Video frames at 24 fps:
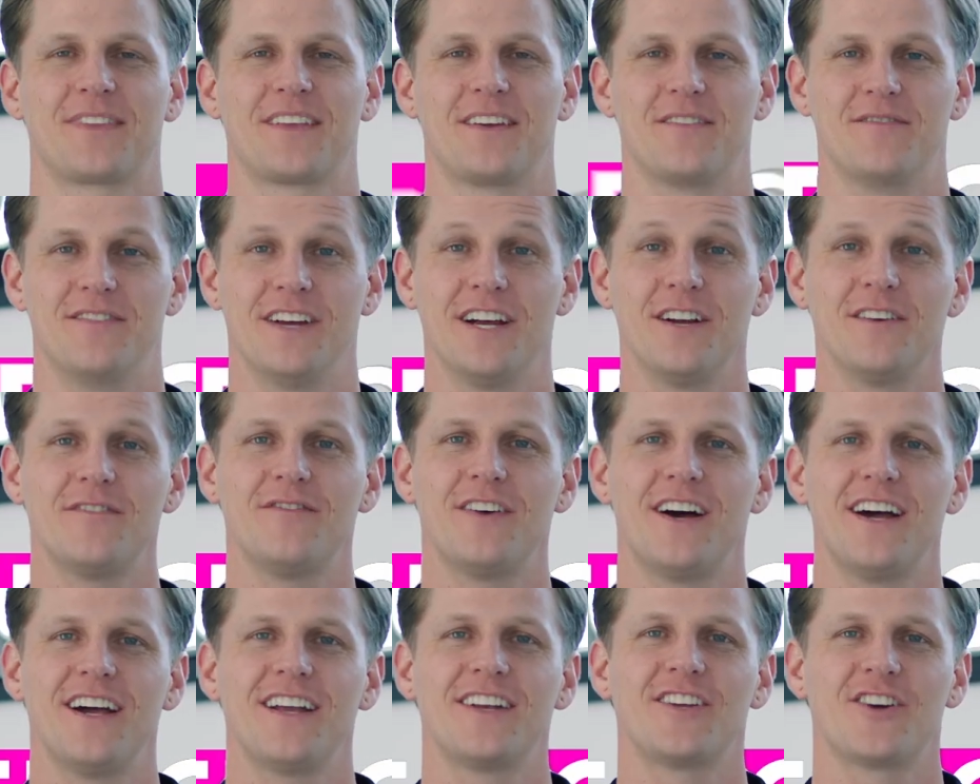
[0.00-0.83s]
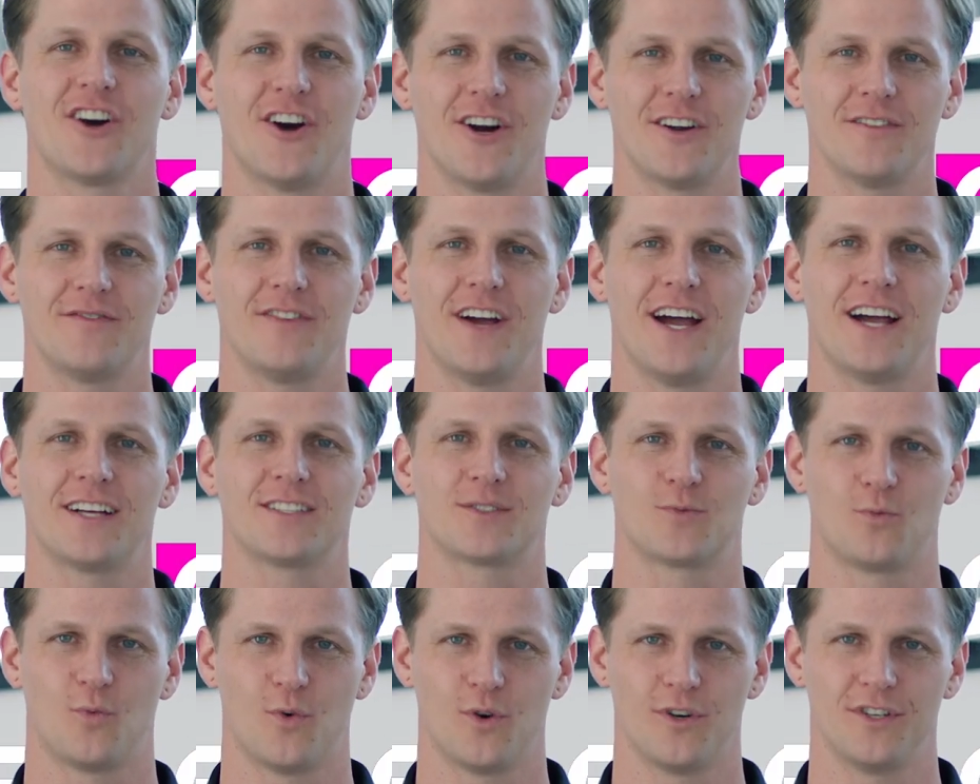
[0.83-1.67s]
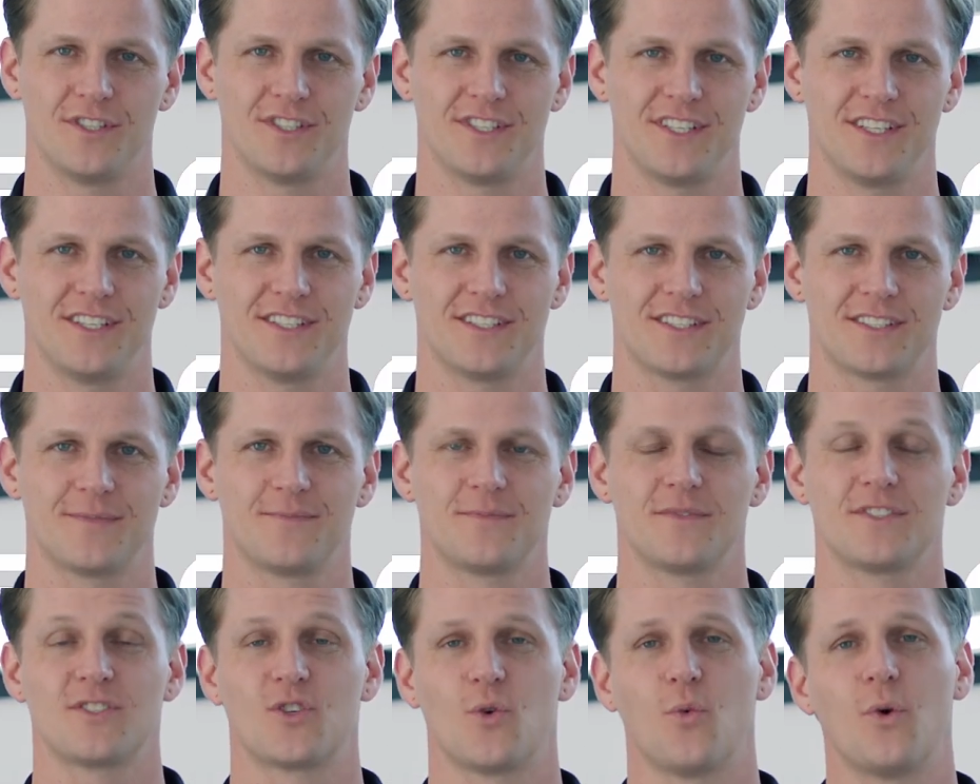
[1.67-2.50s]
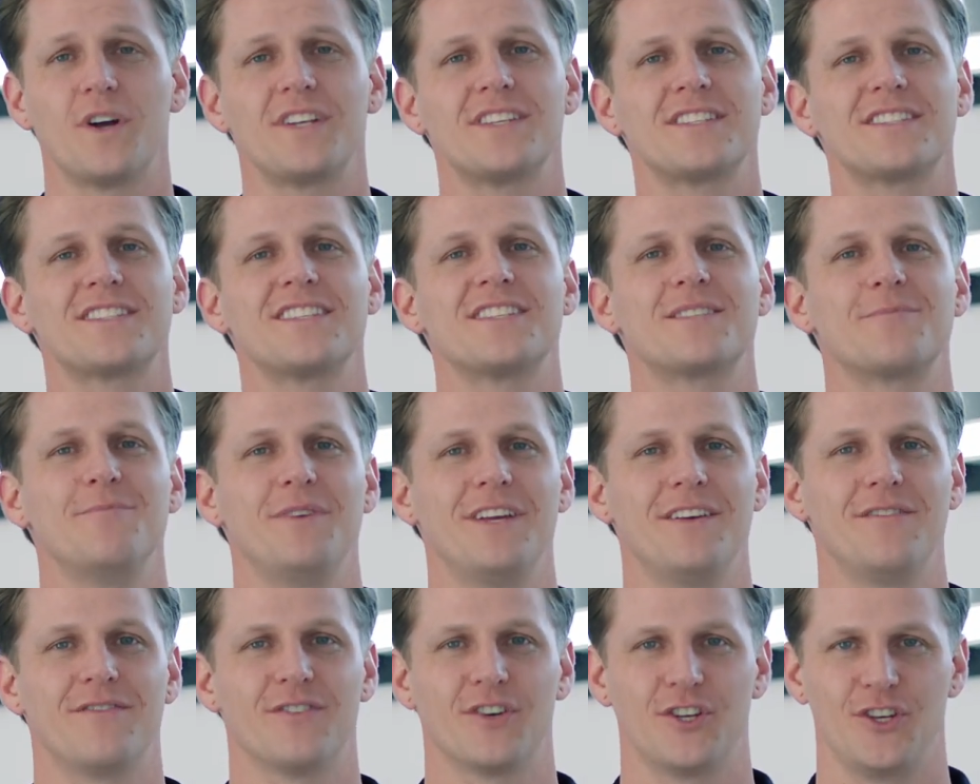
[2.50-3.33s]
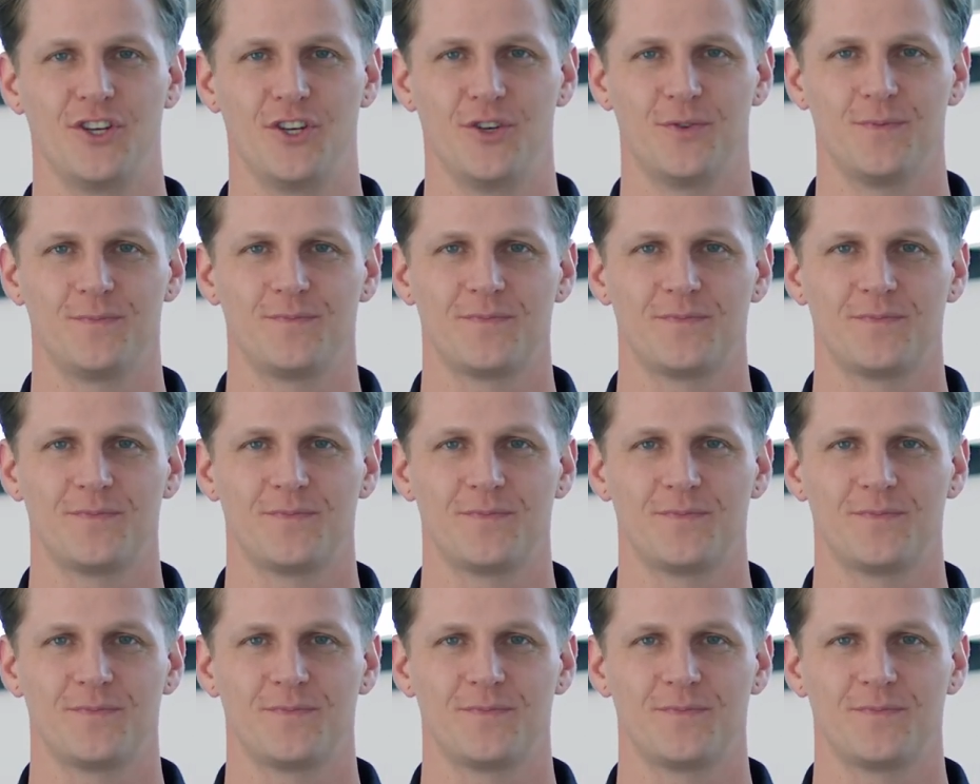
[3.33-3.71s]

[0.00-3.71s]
verified Carfax warranties. So what does this mean for you?